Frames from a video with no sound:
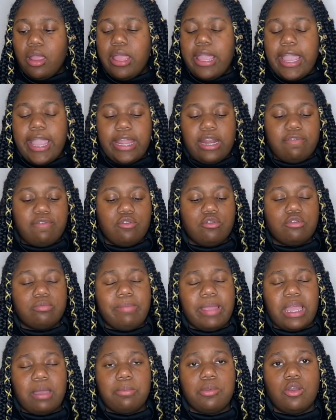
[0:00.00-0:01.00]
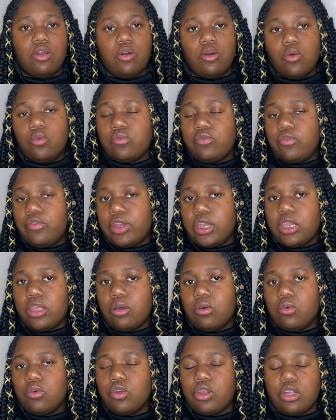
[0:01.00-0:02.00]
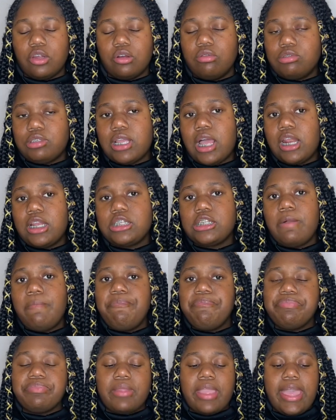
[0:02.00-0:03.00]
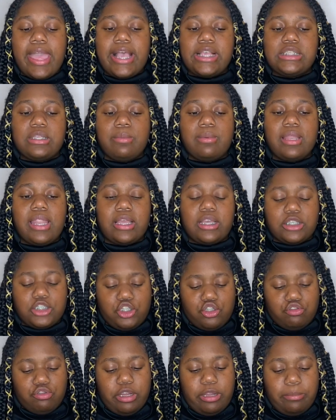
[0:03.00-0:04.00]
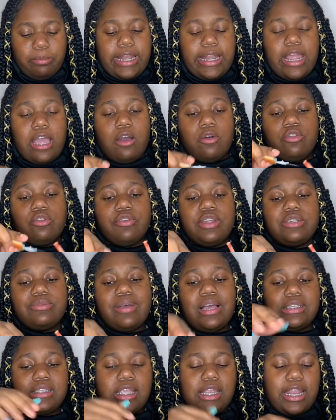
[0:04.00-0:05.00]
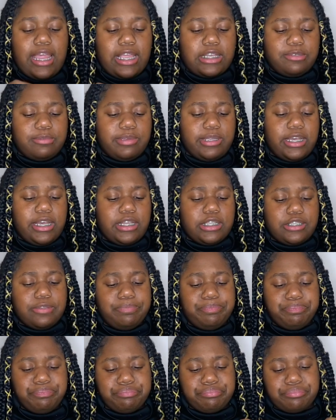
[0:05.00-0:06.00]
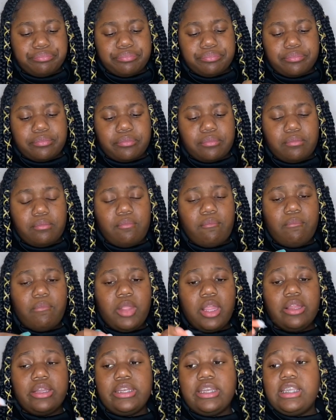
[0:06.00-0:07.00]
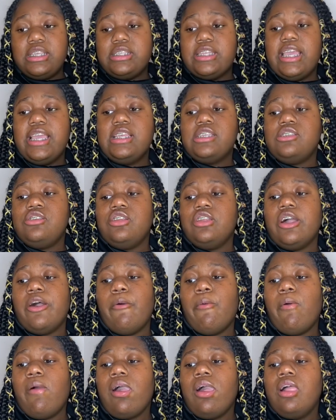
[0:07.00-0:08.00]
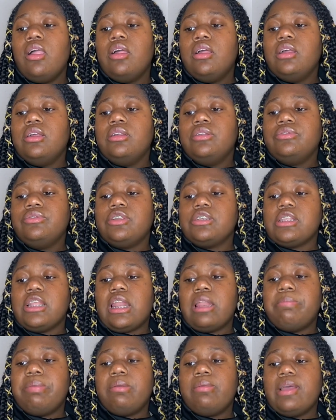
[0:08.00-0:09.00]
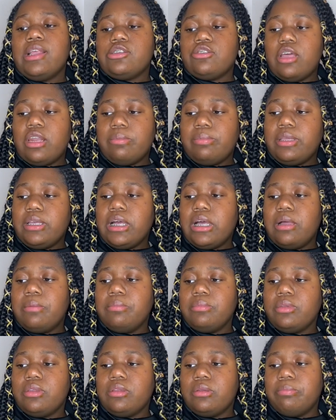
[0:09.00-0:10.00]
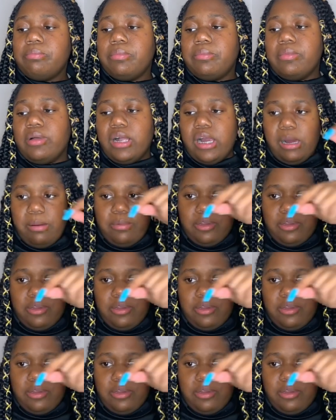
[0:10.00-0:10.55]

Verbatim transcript: And if you make up your own video or your challenge, it has to be like a string. Now, the reason I say that is because these days, you know, there's a lot of people that's trying to become um, a